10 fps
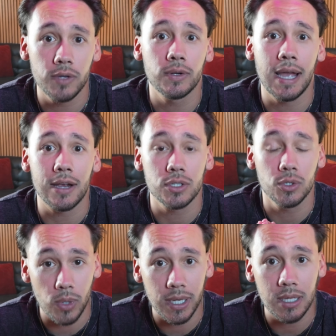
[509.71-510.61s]
if you're actually
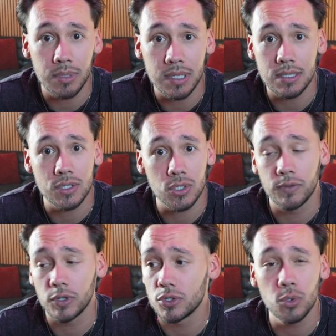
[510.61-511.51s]
running a business. So
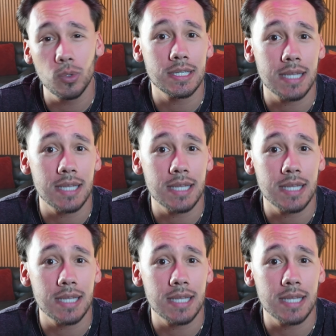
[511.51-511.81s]
if you're doing